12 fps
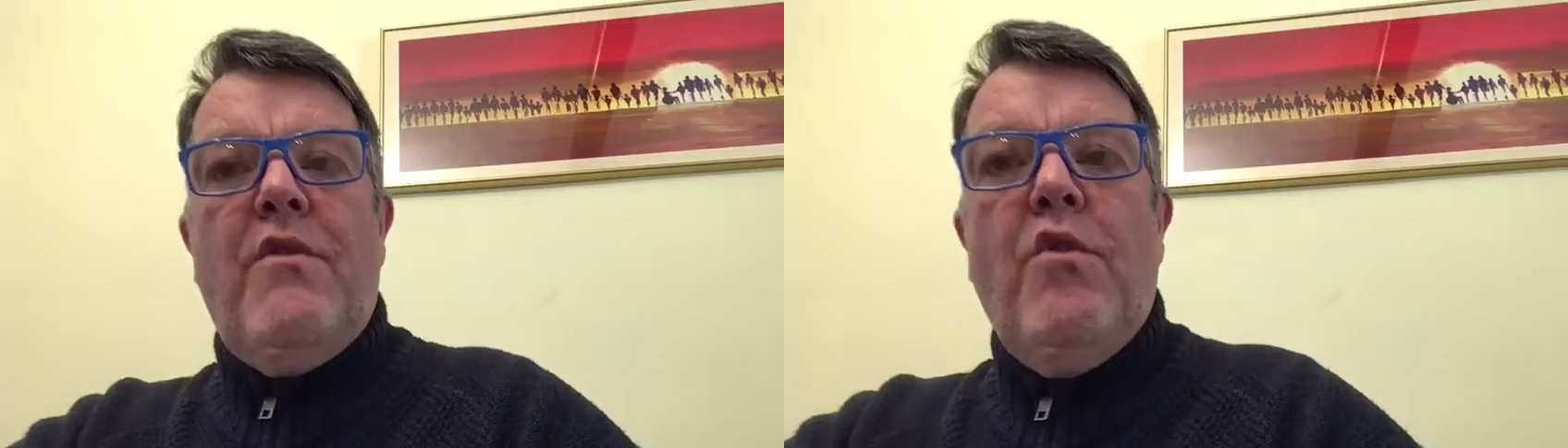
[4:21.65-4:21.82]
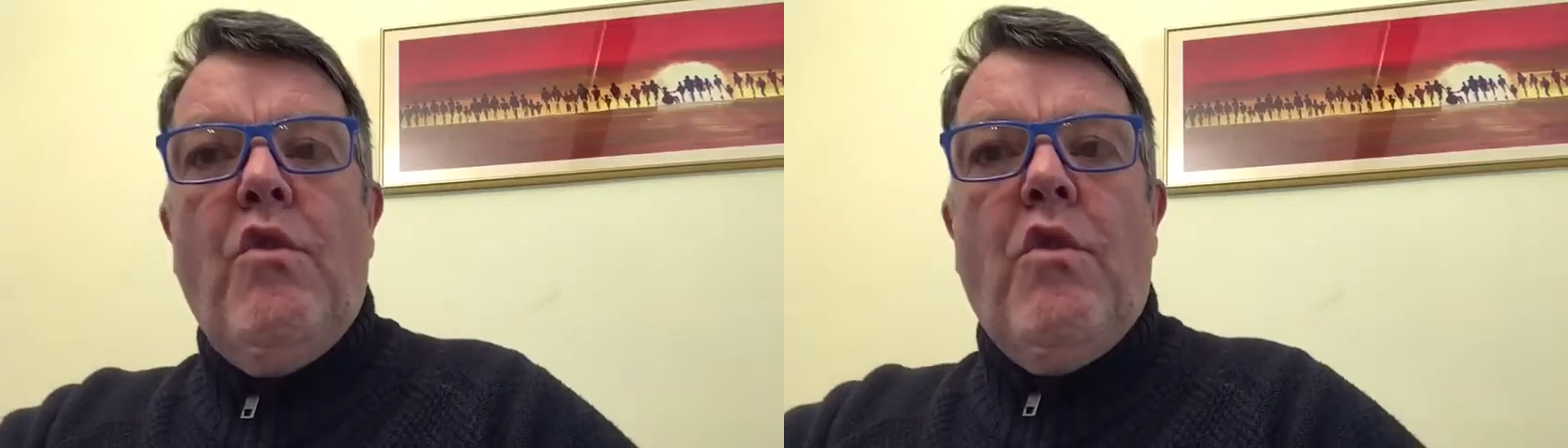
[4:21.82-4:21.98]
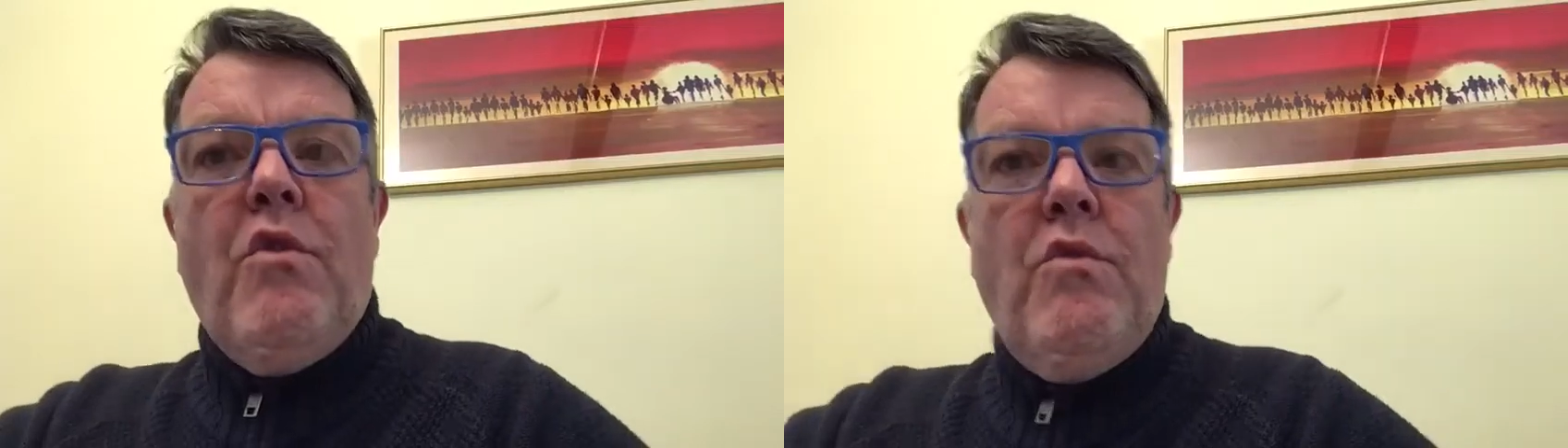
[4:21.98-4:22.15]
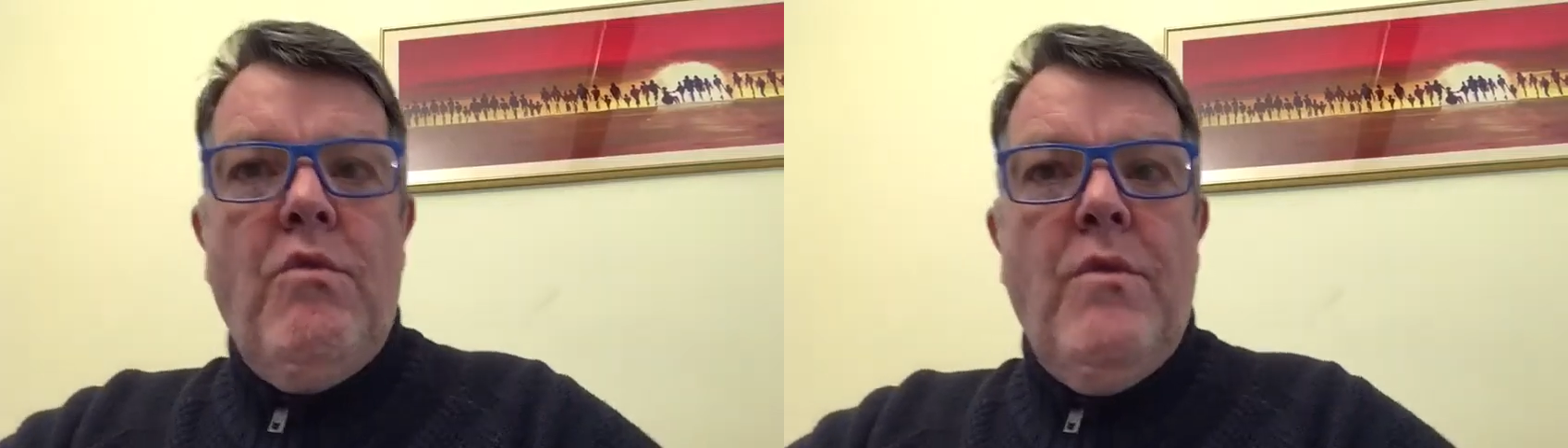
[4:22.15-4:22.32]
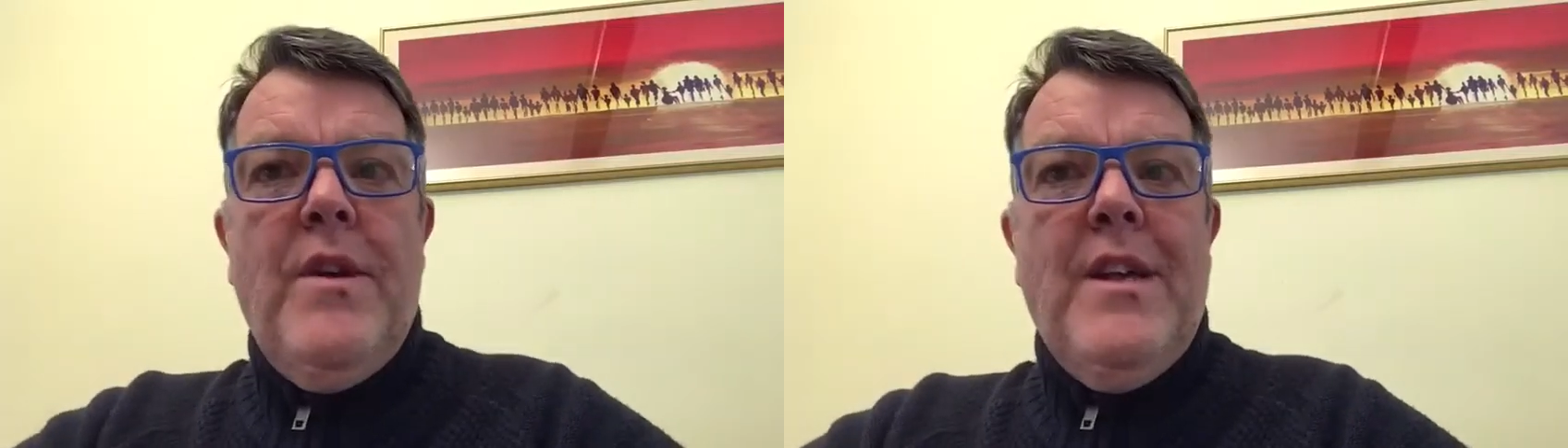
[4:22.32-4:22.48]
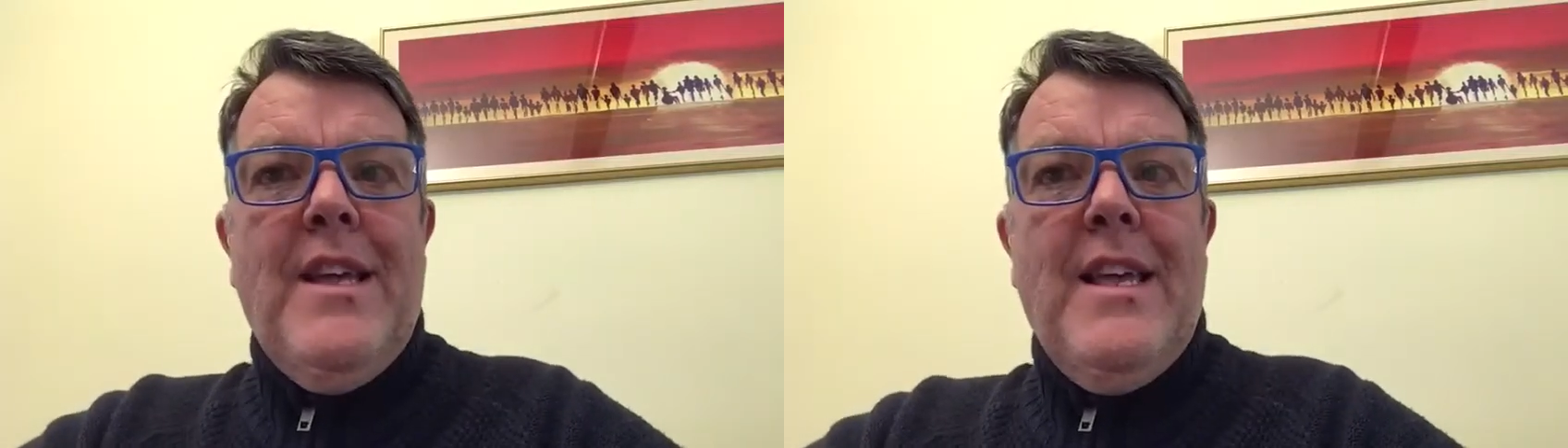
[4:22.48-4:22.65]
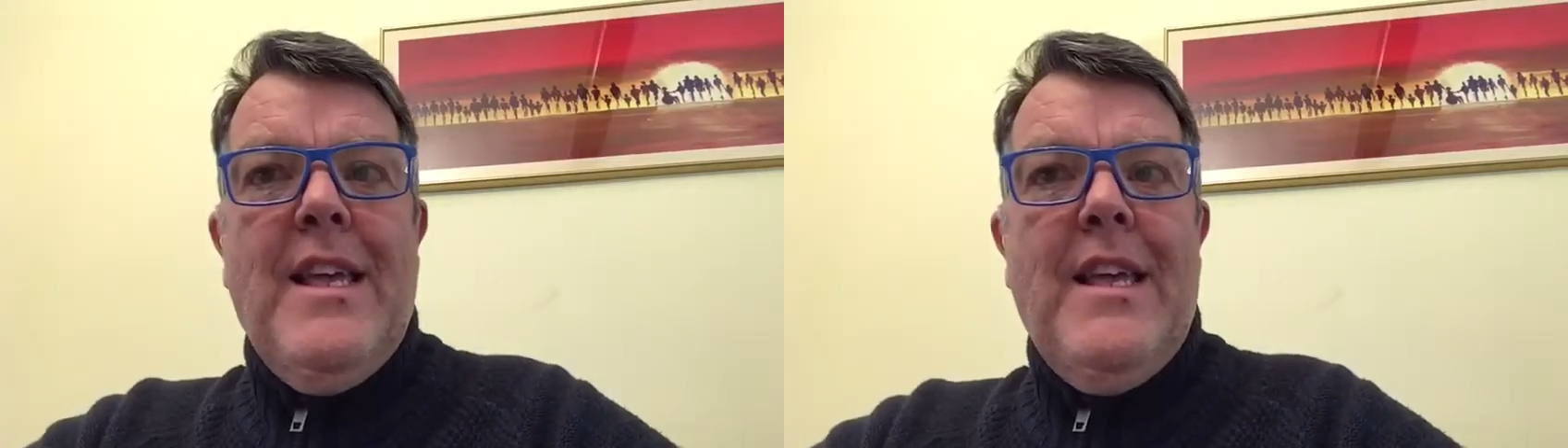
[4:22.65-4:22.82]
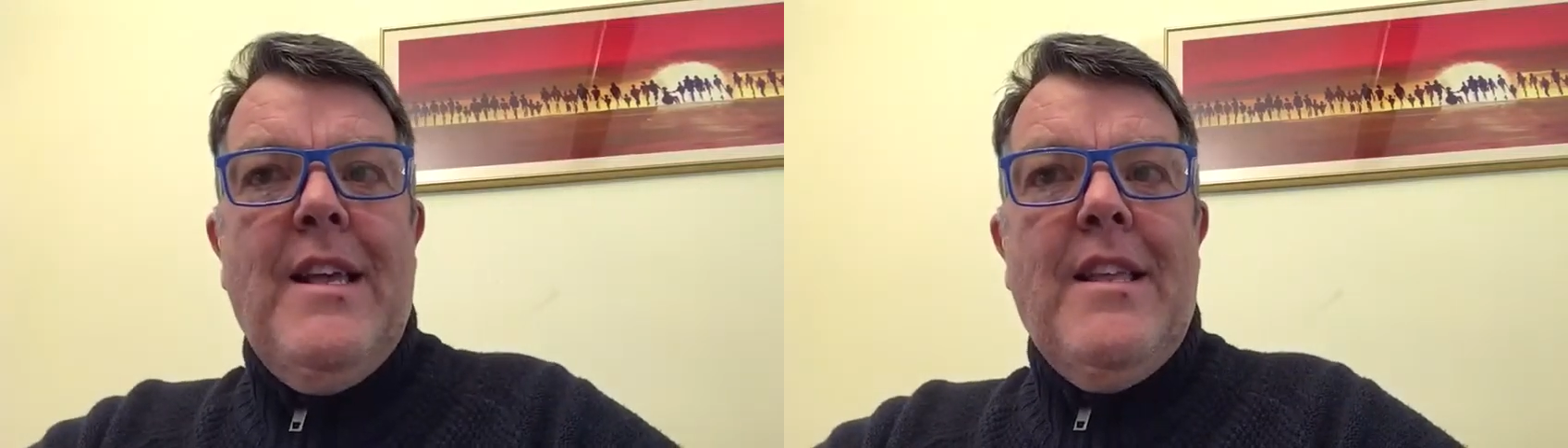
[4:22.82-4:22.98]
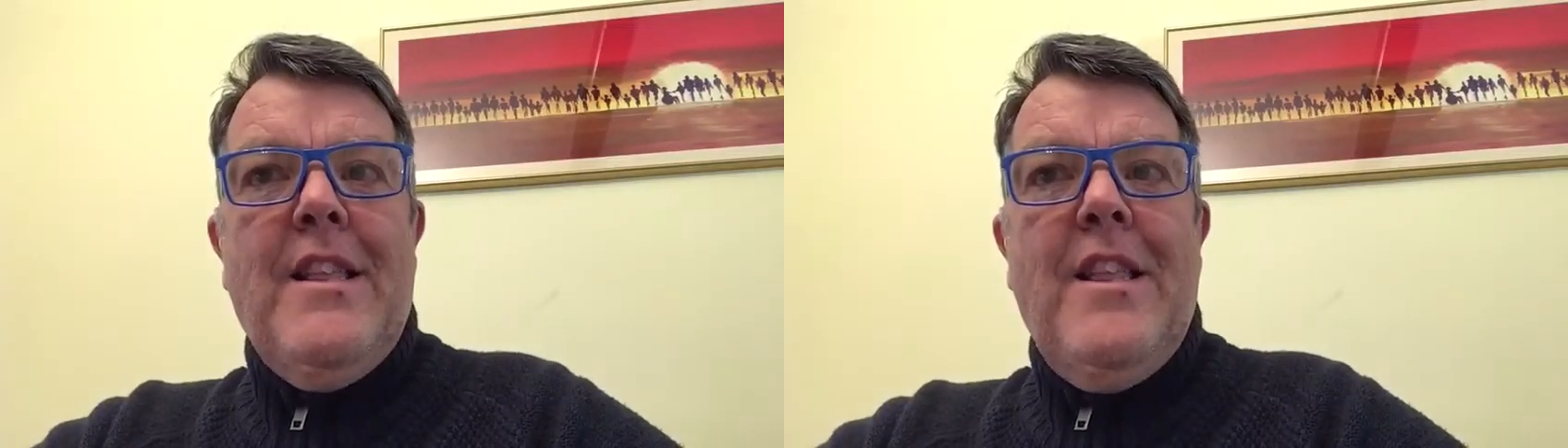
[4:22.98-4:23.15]
all,
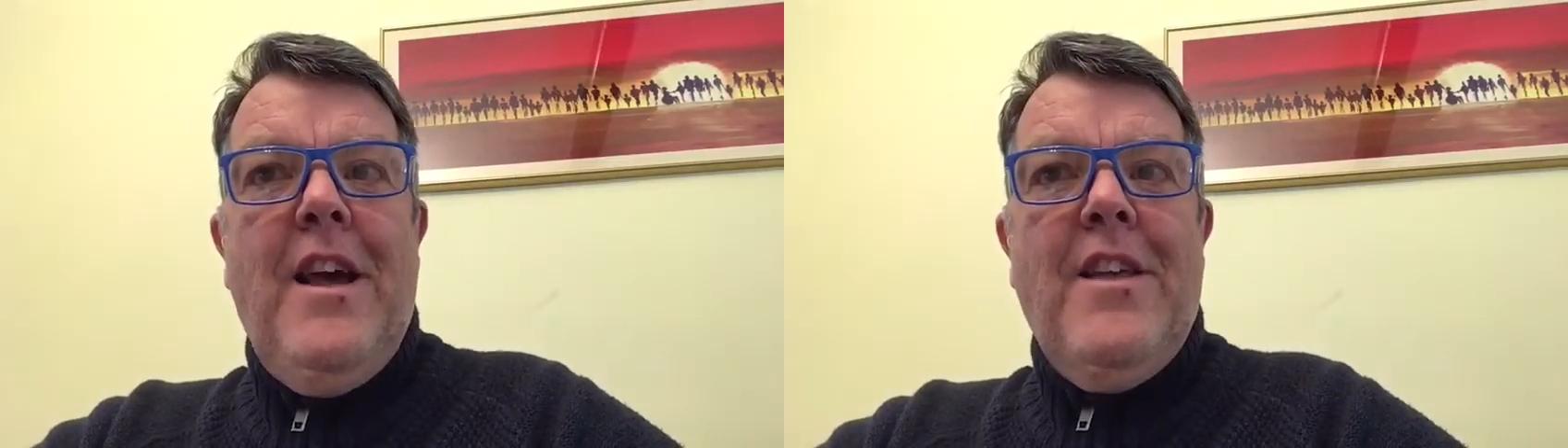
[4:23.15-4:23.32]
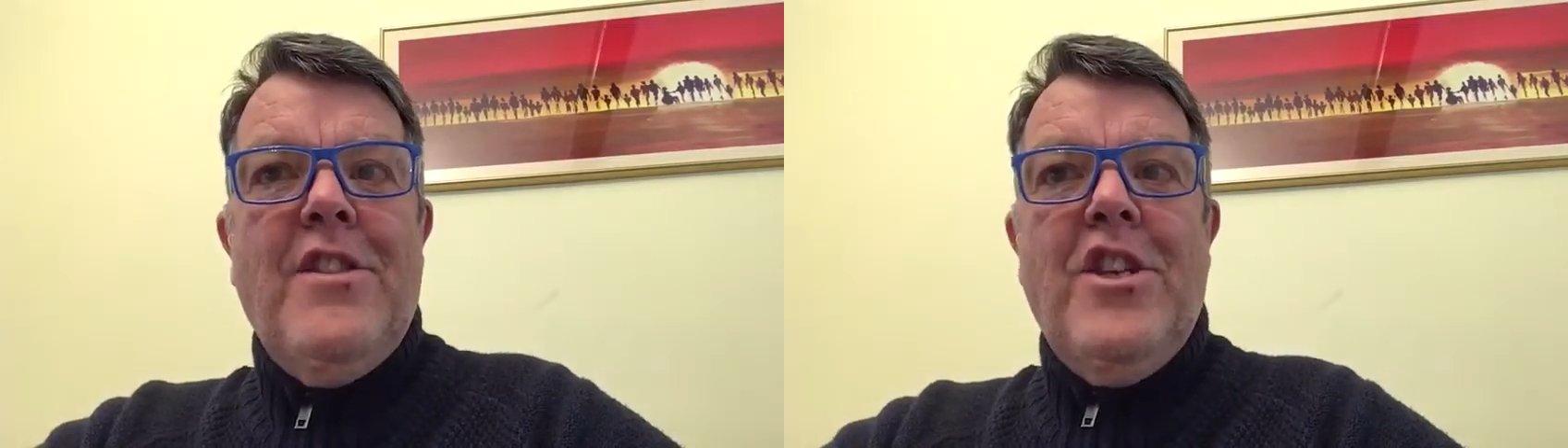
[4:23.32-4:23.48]
and